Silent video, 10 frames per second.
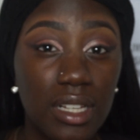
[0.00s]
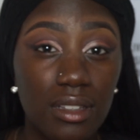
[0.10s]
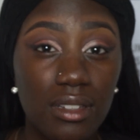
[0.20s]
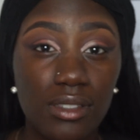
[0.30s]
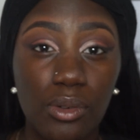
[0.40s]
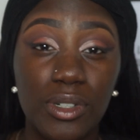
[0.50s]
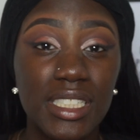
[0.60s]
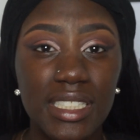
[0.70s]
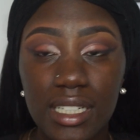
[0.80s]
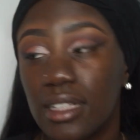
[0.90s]
color, the
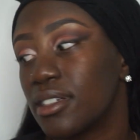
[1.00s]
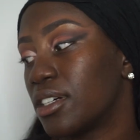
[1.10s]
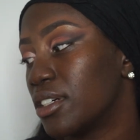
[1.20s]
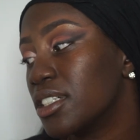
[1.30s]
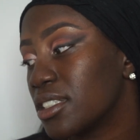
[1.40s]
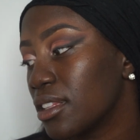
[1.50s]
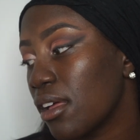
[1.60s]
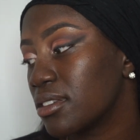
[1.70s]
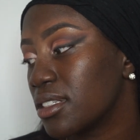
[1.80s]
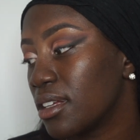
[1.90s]
orangey color. Hers
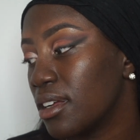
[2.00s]
looks